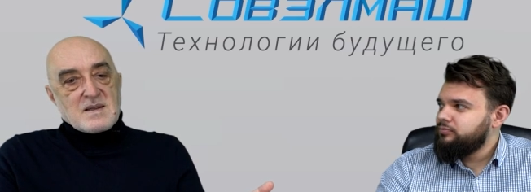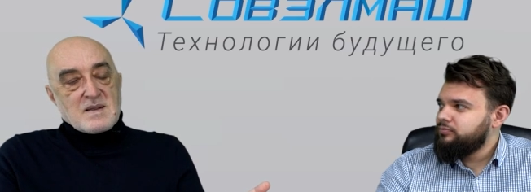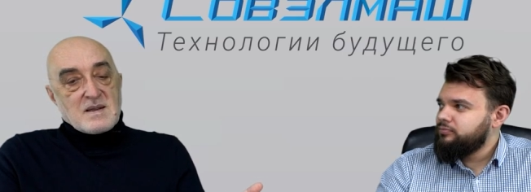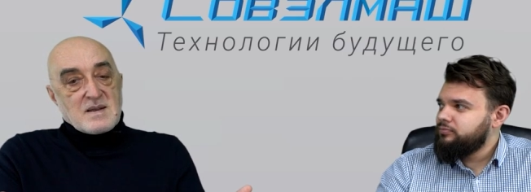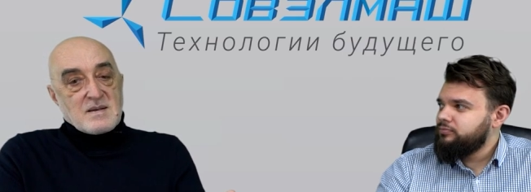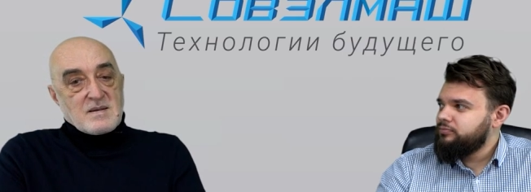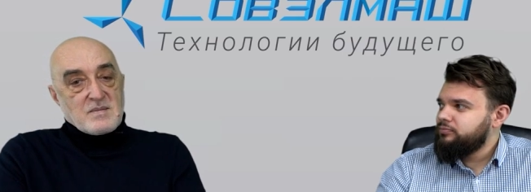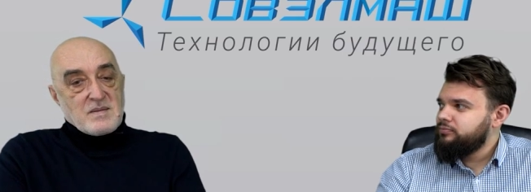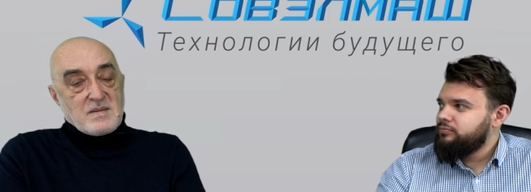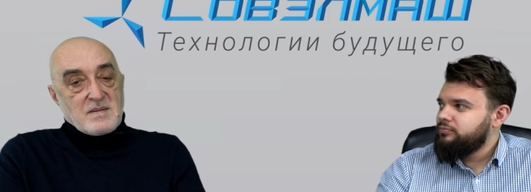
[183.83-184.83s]
Speaker 1: We
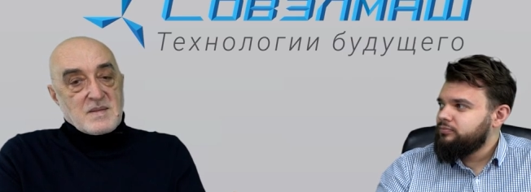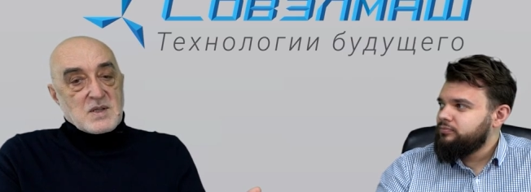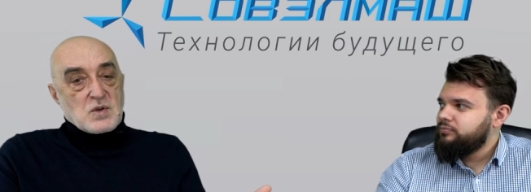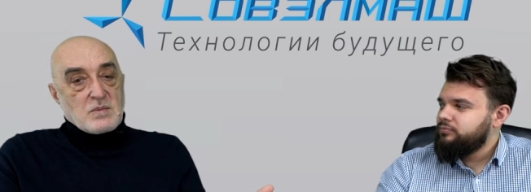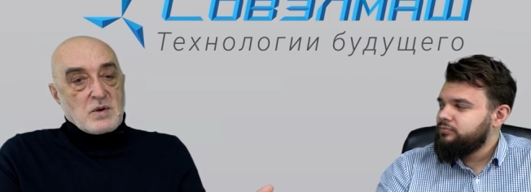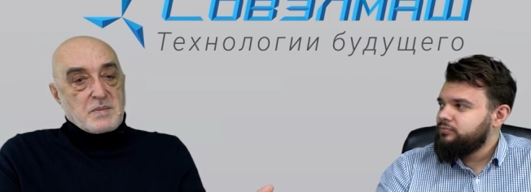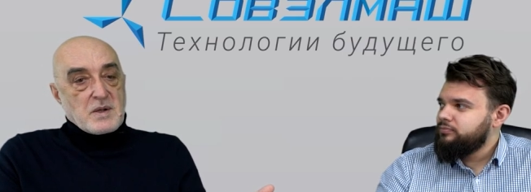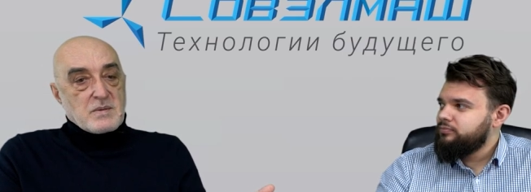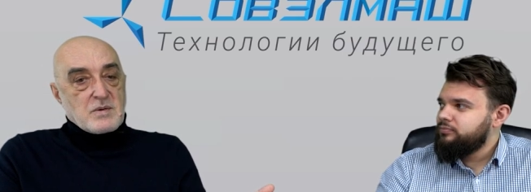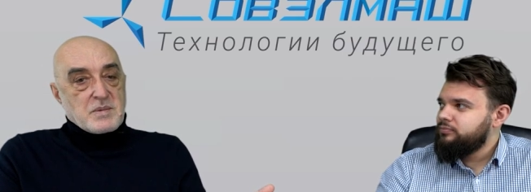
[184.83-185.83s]
put not
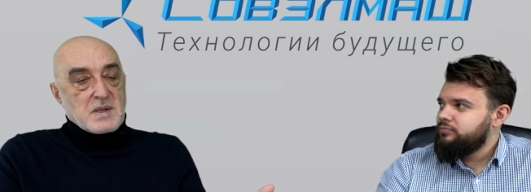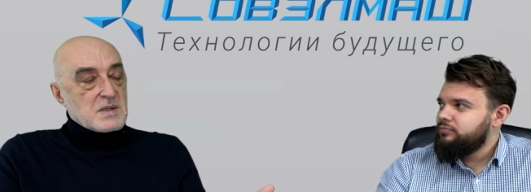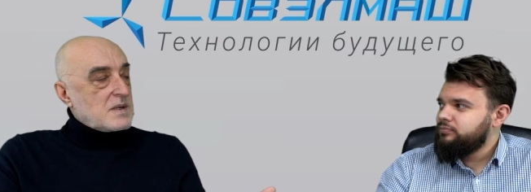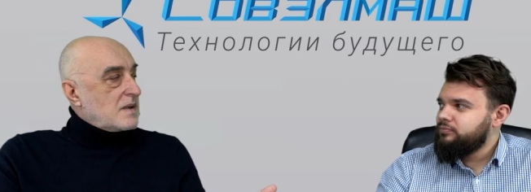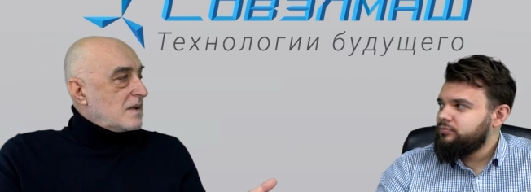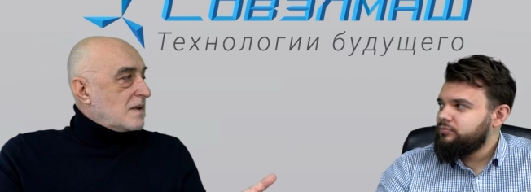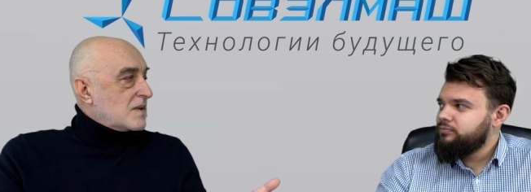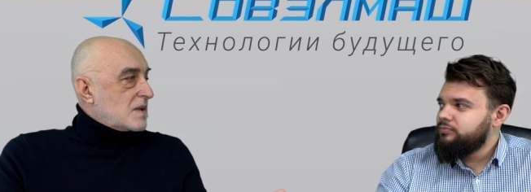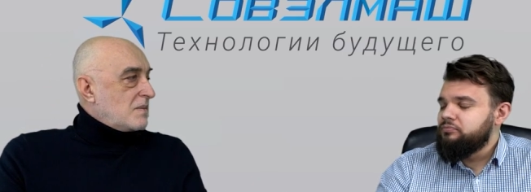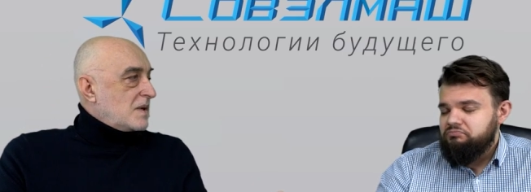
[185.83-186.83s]
removable formwork. Is
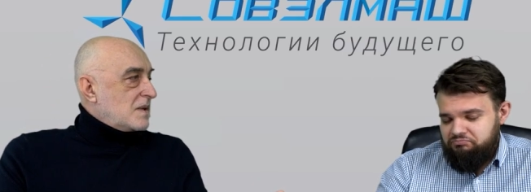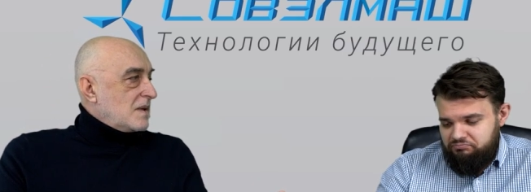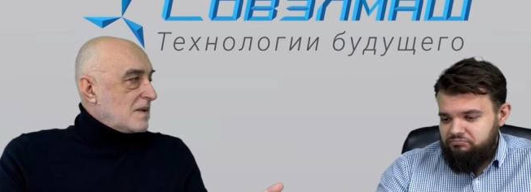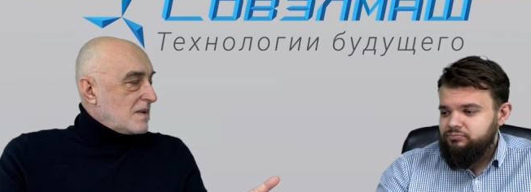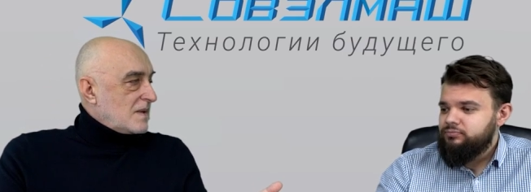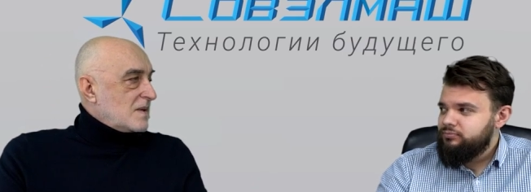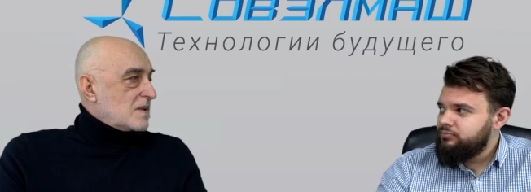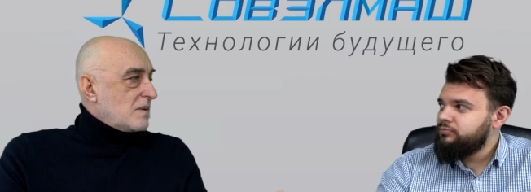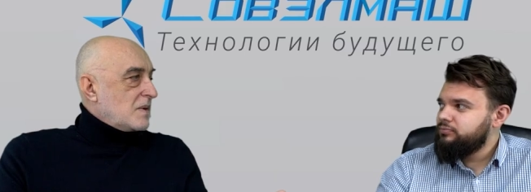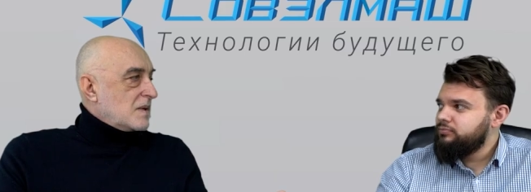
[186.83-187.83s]
that an important event?
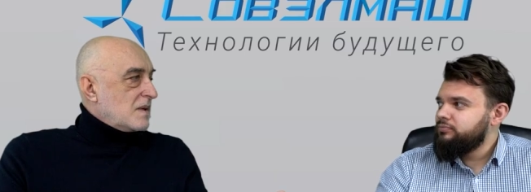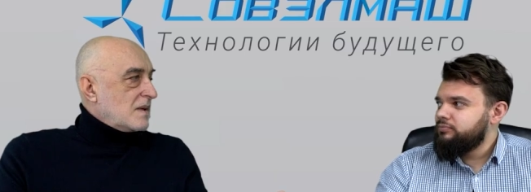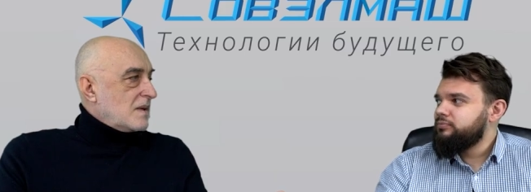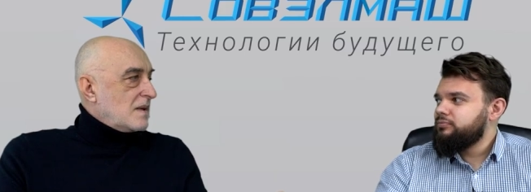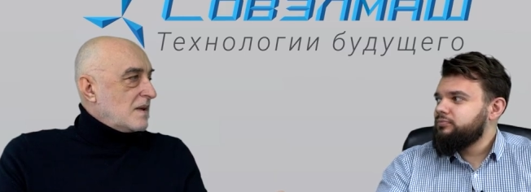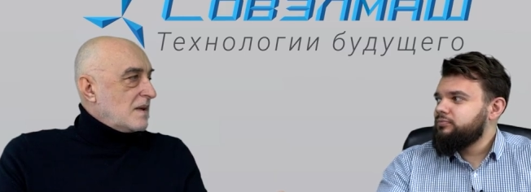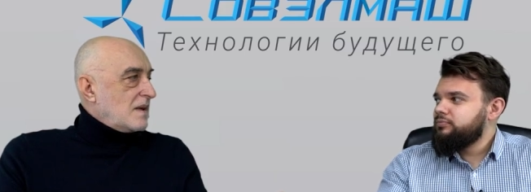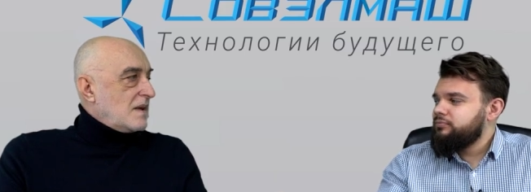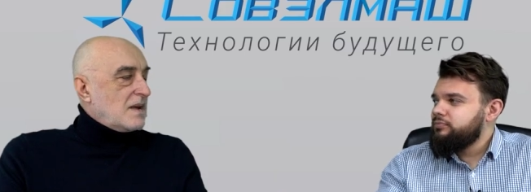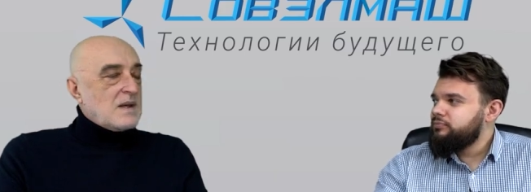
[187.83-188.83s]
It is.
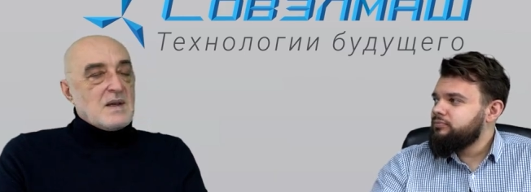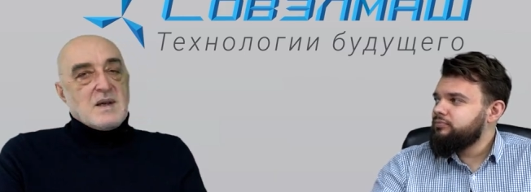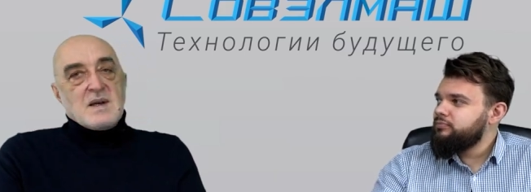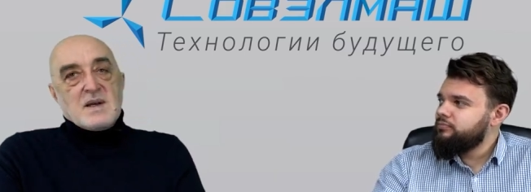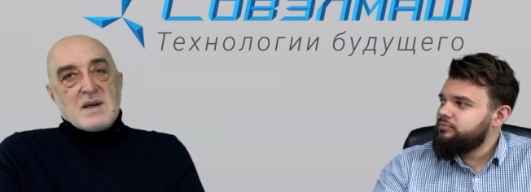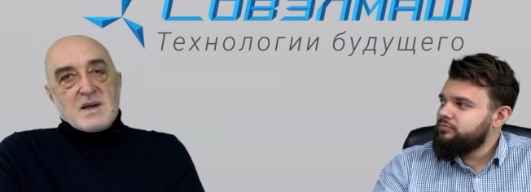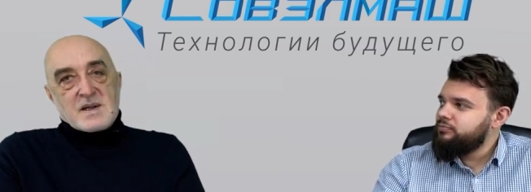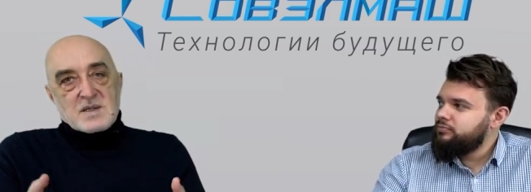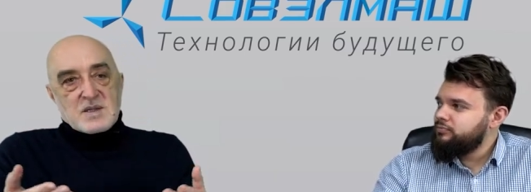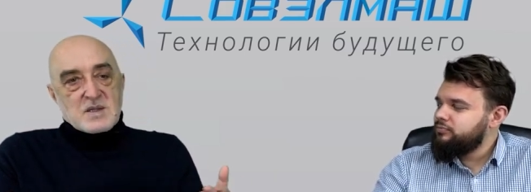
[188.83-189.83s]
We
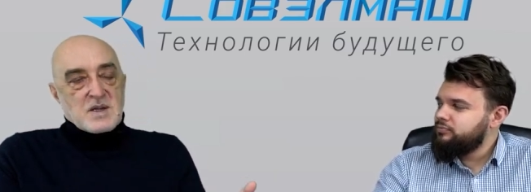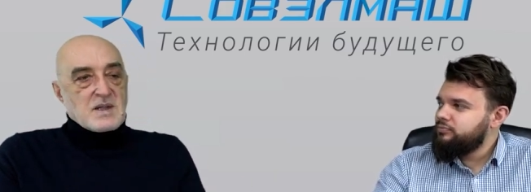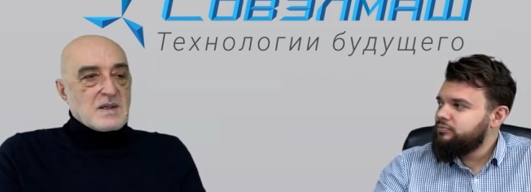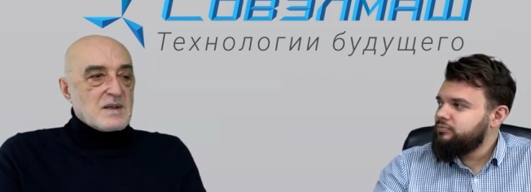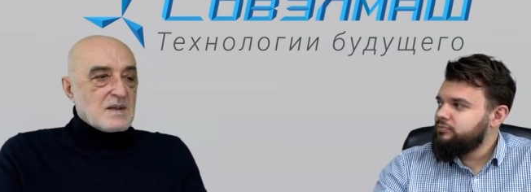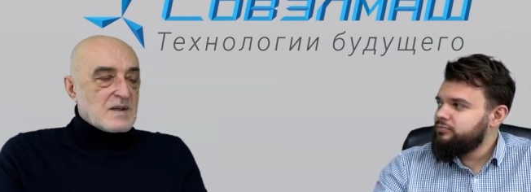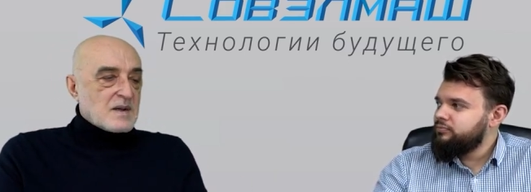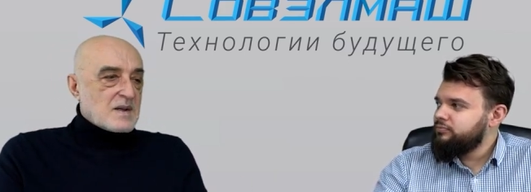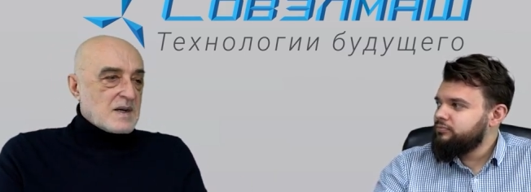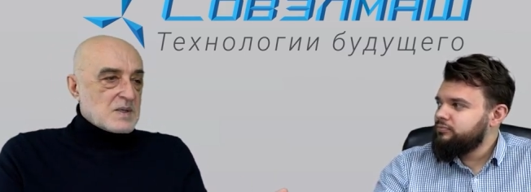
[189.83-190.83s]
put
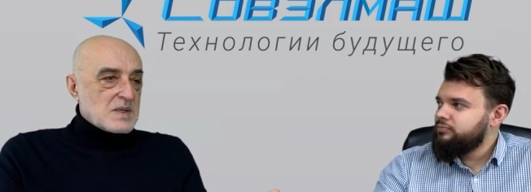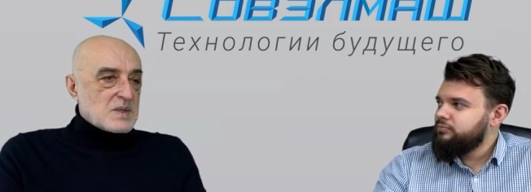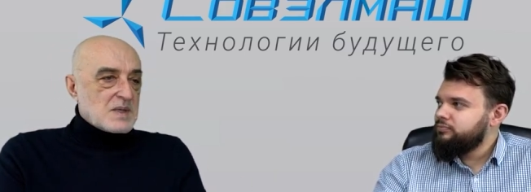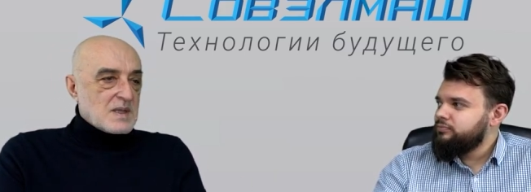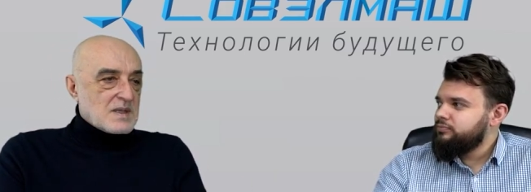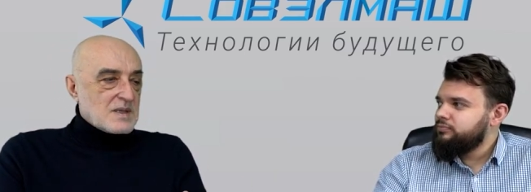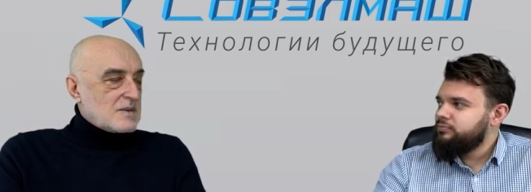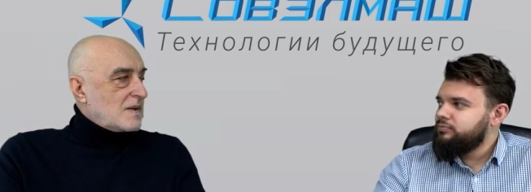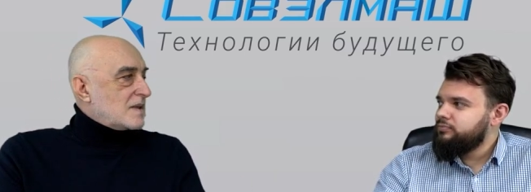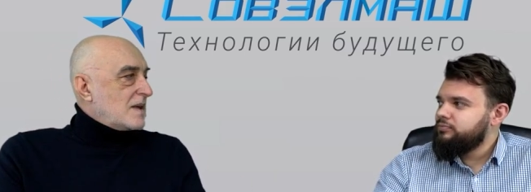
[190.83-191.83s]
reinforcement grades,
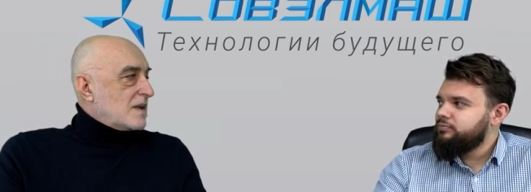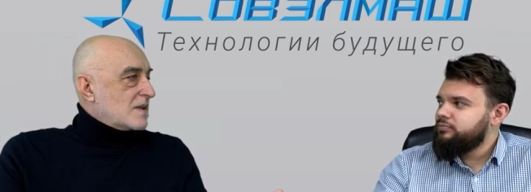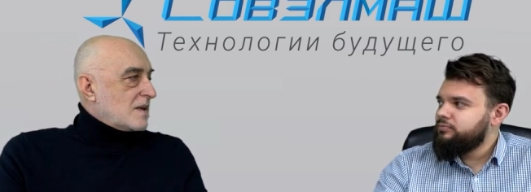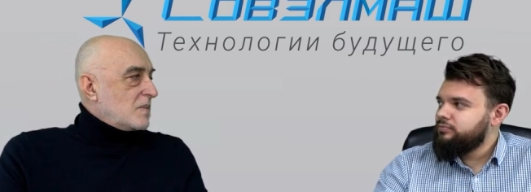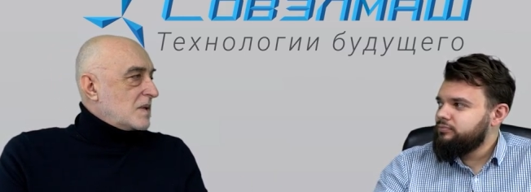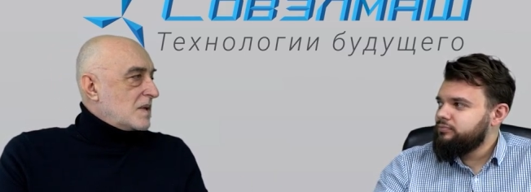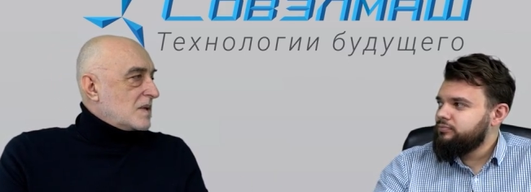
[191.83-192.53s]
we link them together.